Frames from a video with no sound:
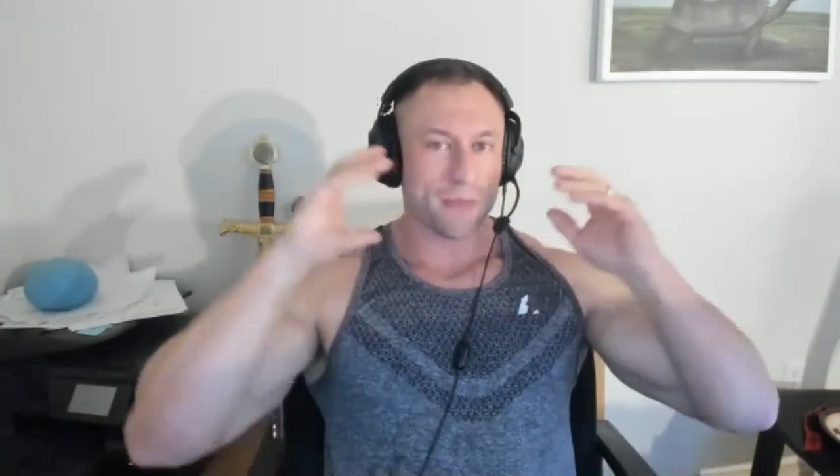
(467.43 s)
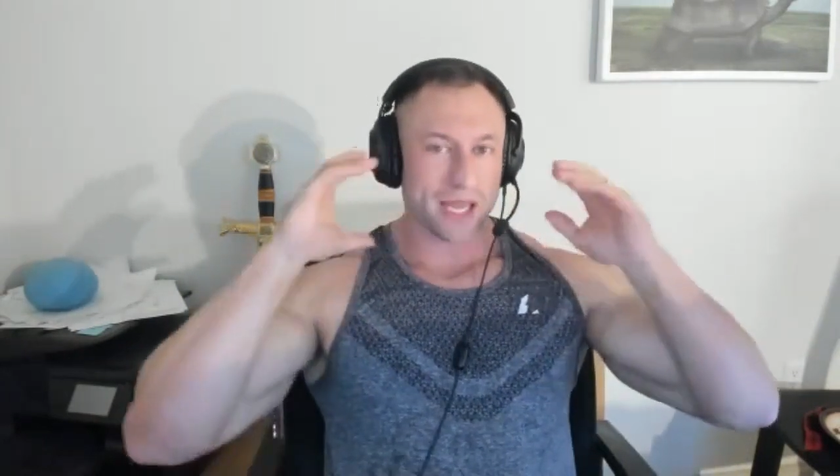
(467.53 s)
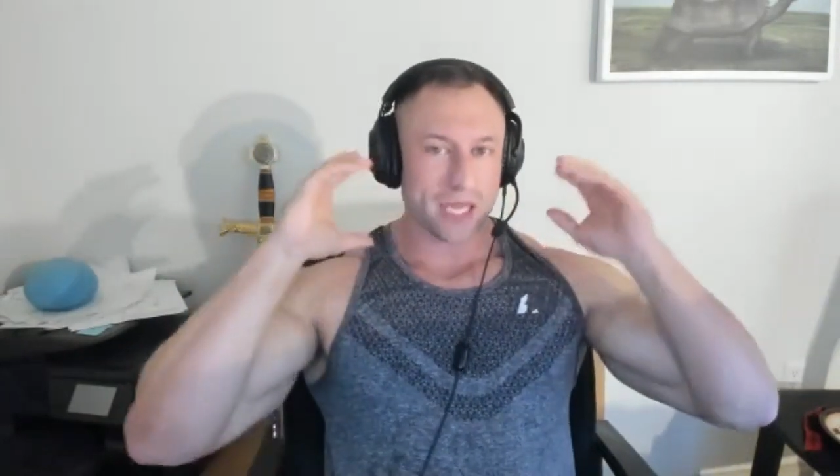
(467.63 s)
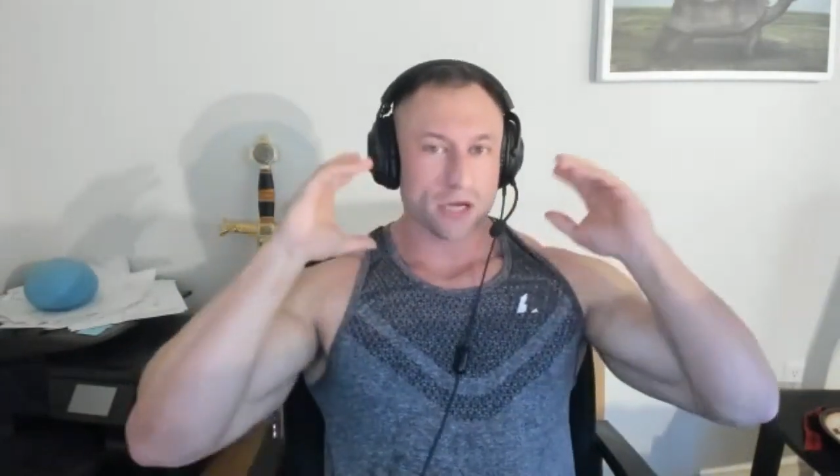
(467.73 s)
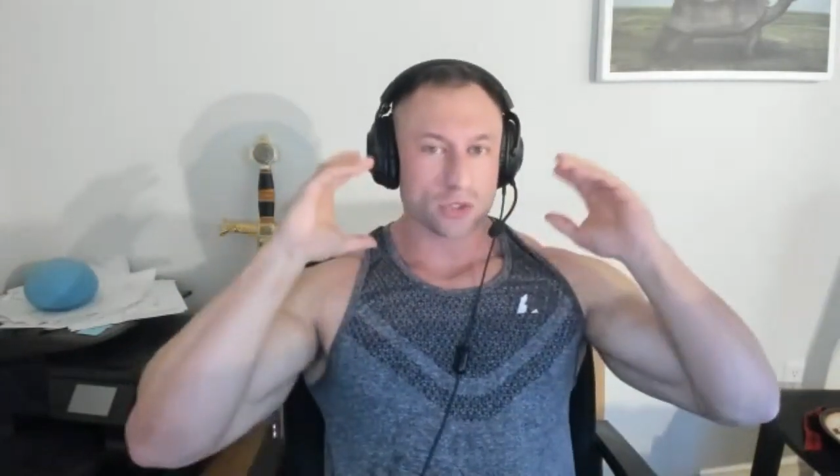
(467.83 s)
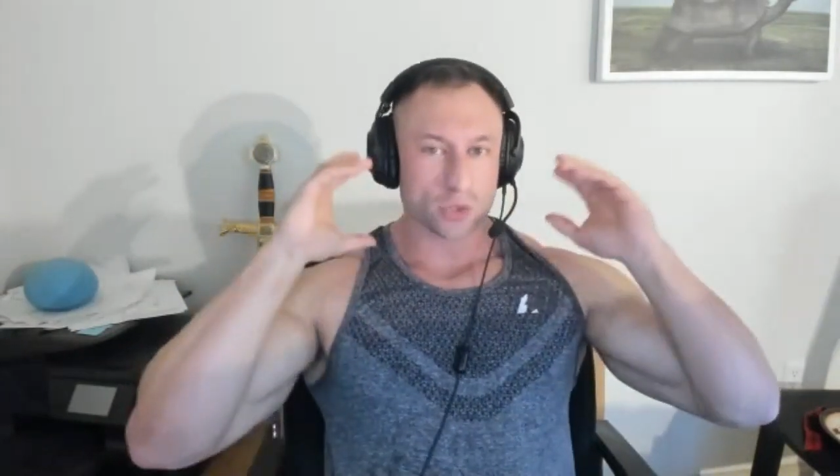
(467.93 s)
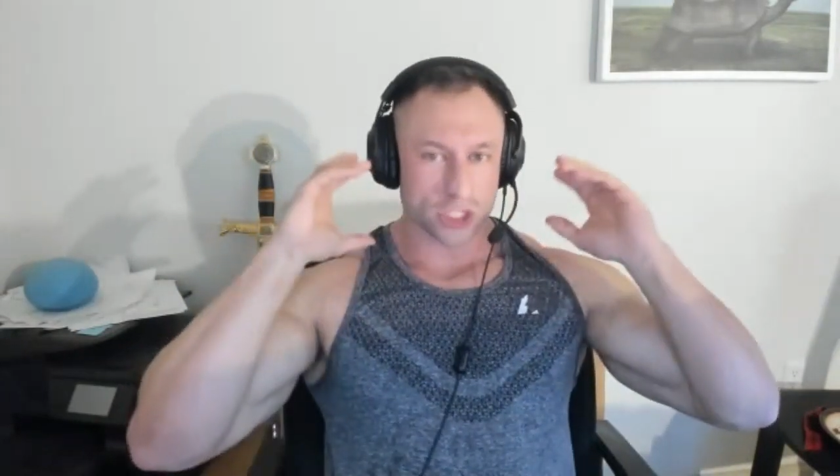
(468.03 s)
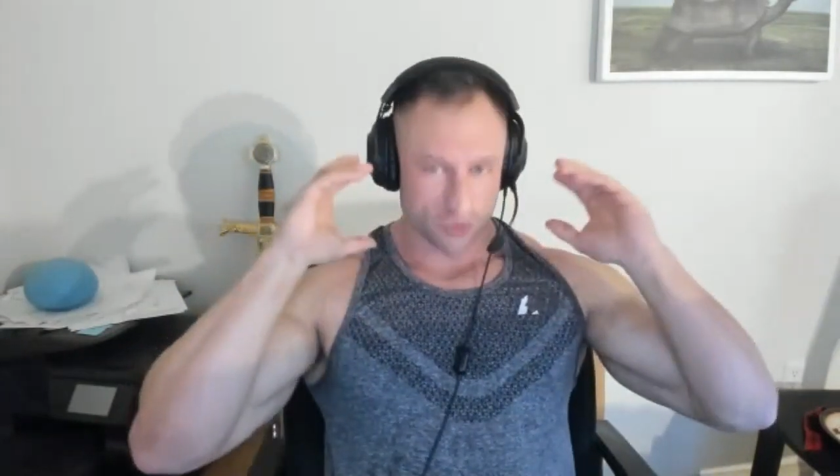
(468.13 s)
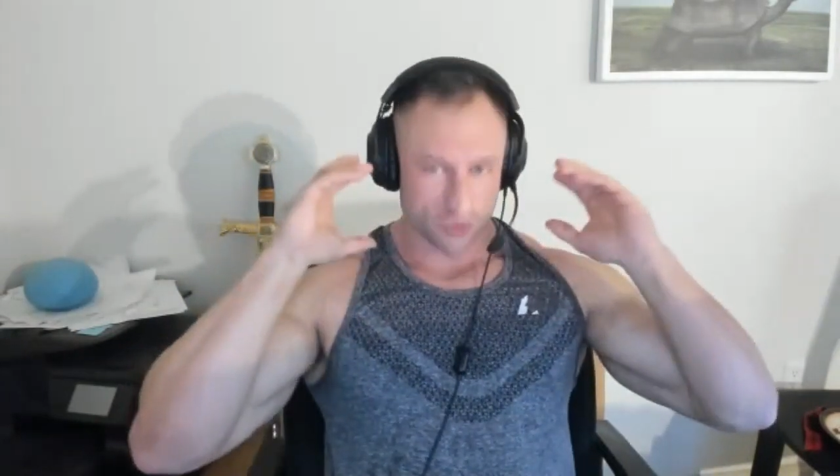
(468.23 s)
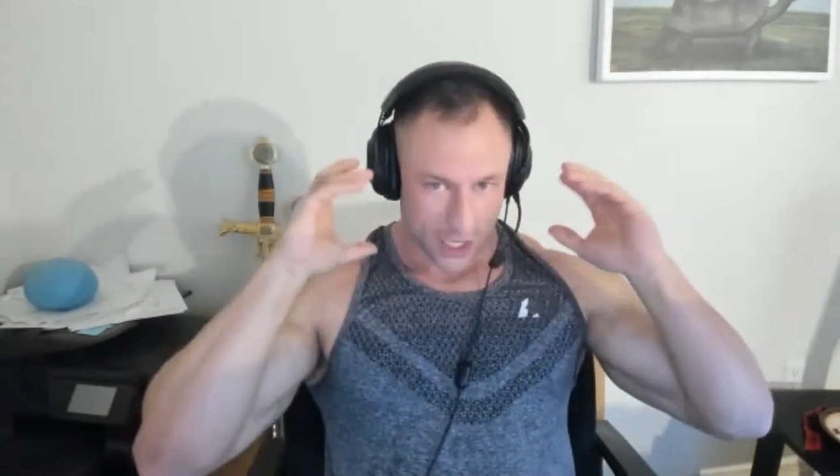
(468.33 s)
my ears are
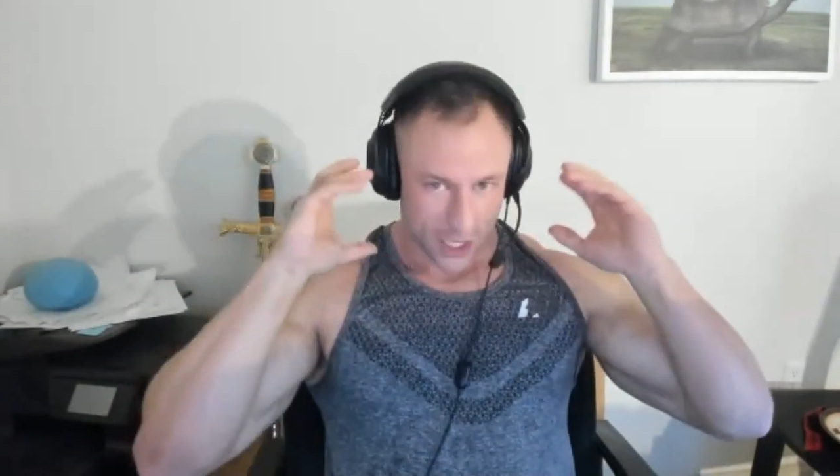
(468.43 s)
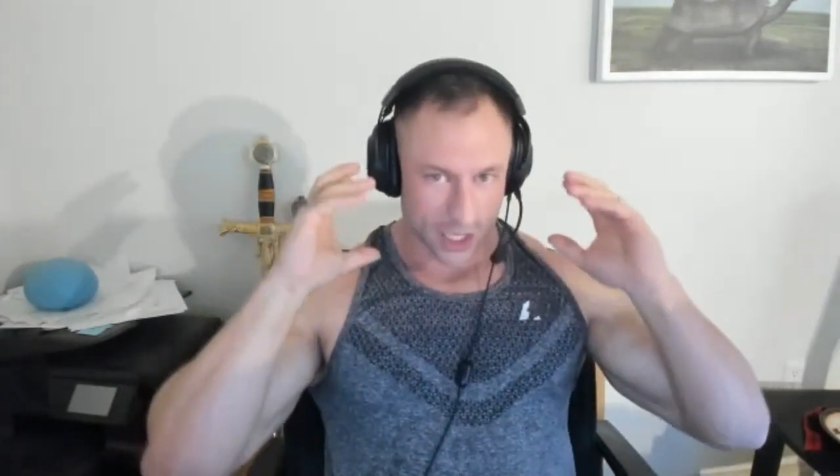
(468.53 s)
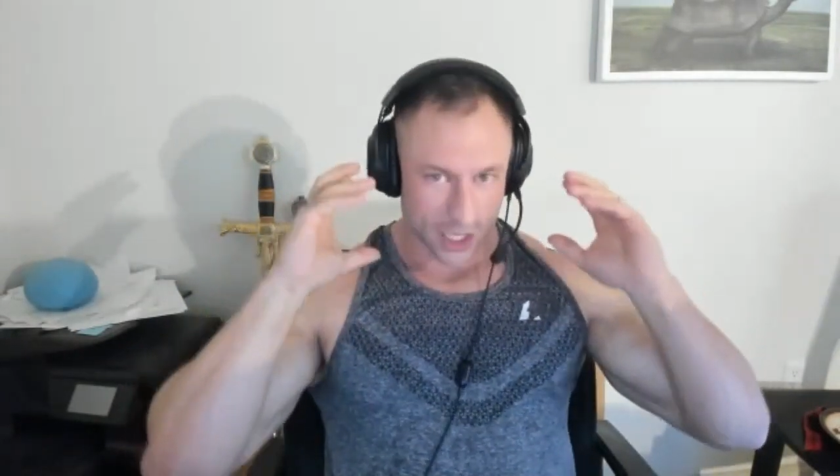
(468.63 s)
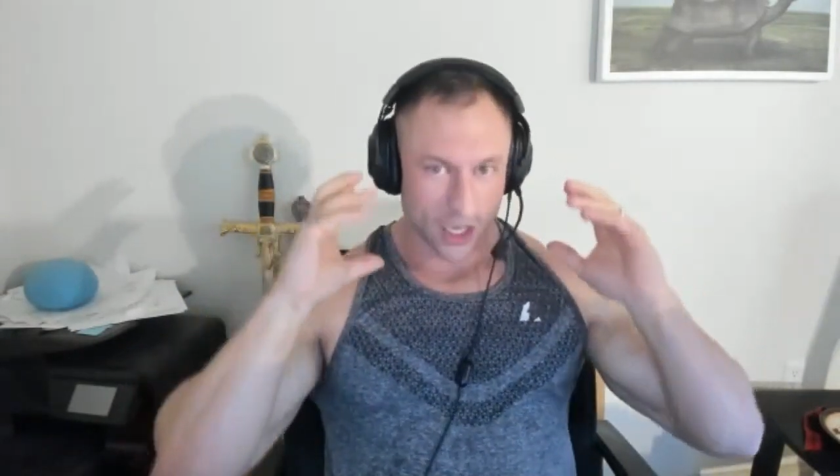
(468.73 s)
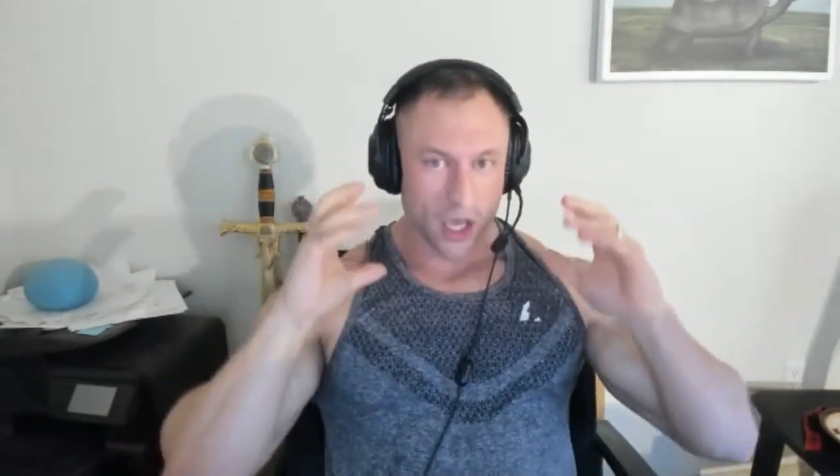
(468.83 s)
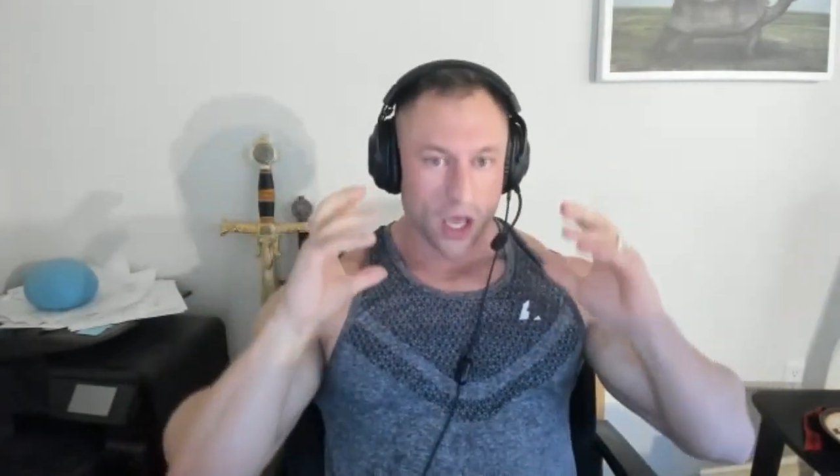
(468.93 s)
just ringing